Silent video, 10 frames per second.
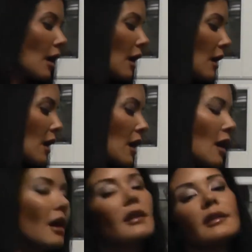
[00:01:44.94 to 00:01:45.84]

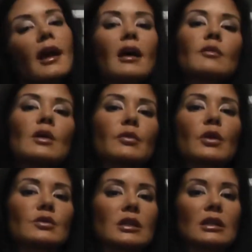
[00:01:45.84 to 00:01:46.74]
and add my
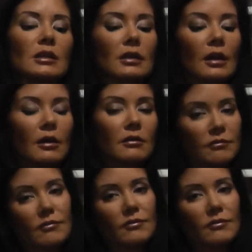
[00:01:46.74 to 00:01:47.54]
protein in there,